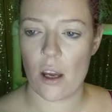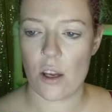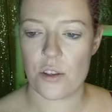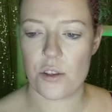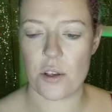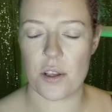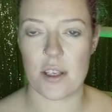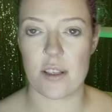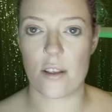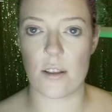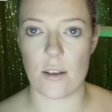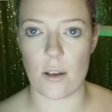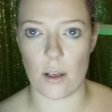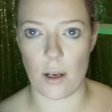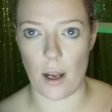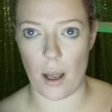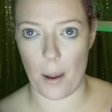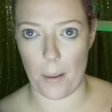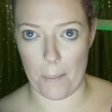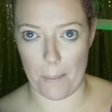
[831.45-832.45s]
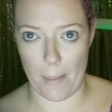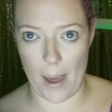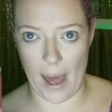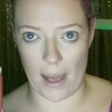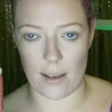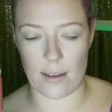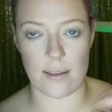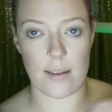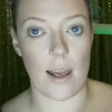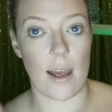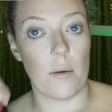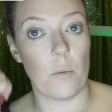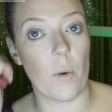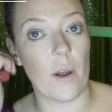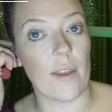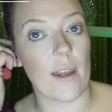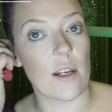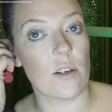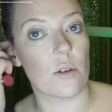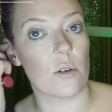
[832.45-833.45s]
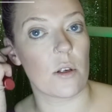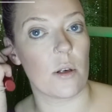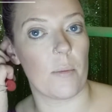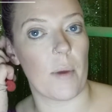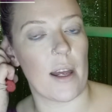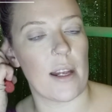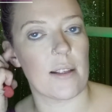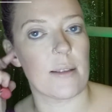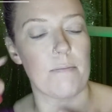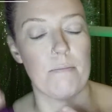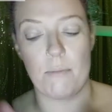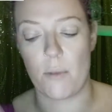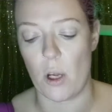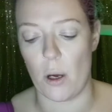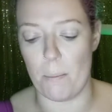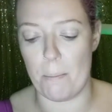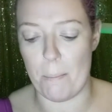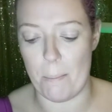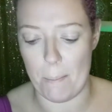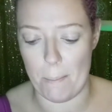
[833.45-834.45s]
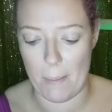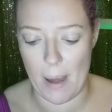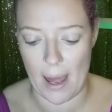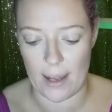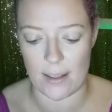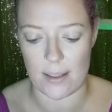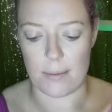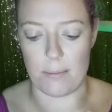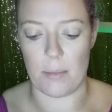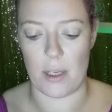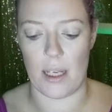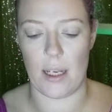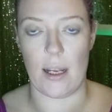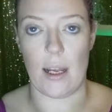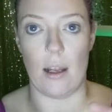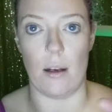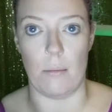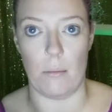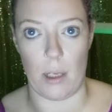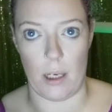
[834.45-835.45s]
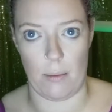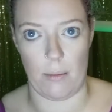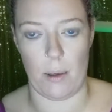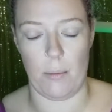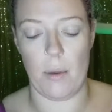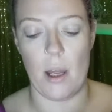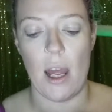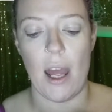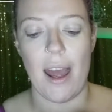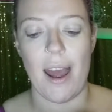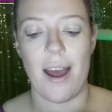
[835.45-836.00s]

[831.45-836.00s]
So this is on max, and when they talk about, it's got max, mid, and minimum,